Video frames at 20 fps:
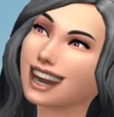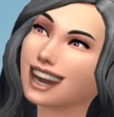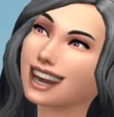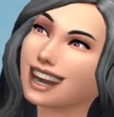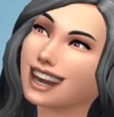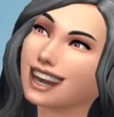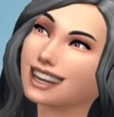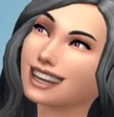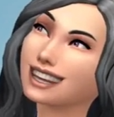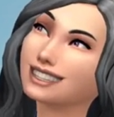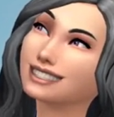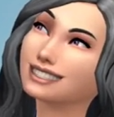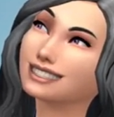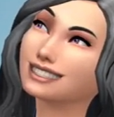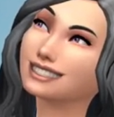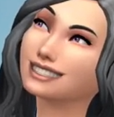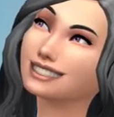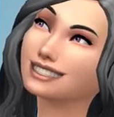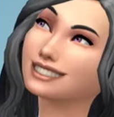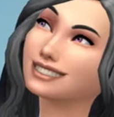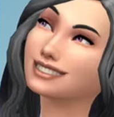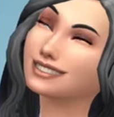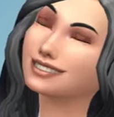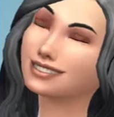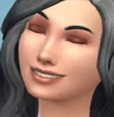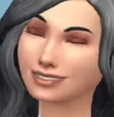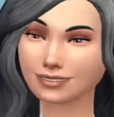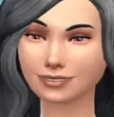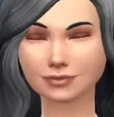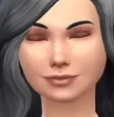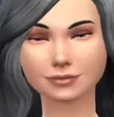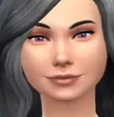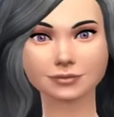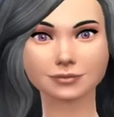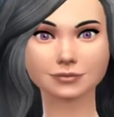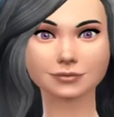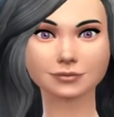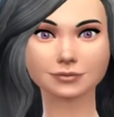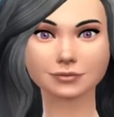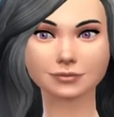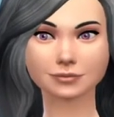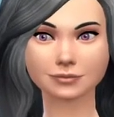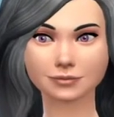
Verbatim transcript: hair because ah. the dark at the end